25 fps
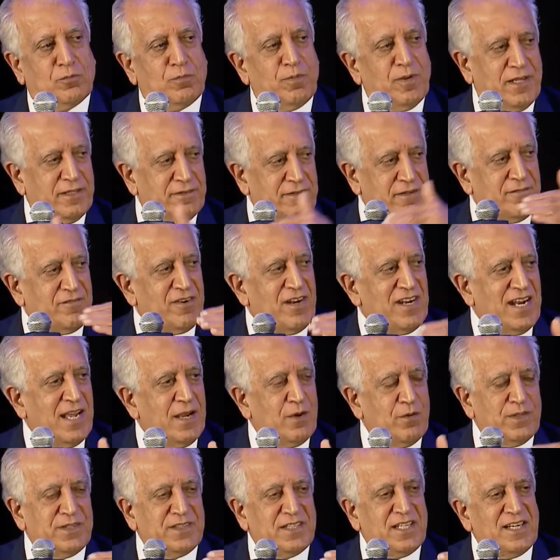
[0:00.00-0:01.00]
place every
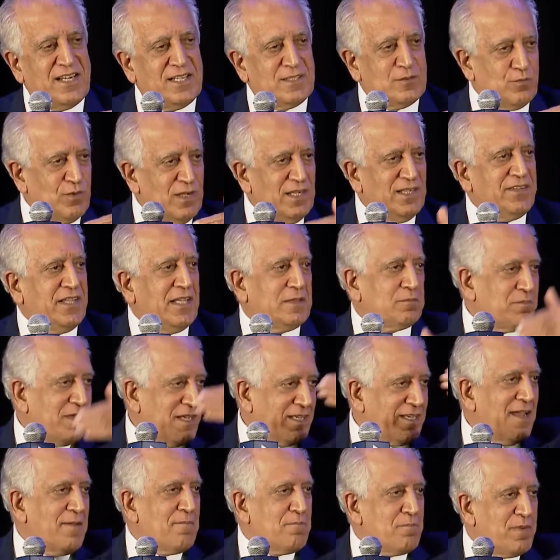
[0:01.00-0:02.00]
now and then as well that
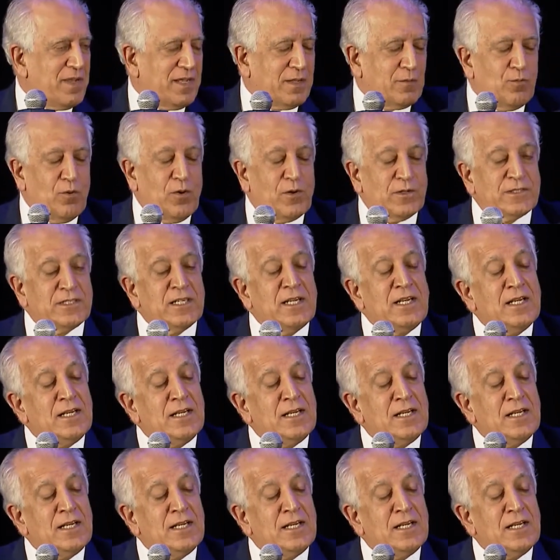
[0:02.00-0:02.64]
became big wars.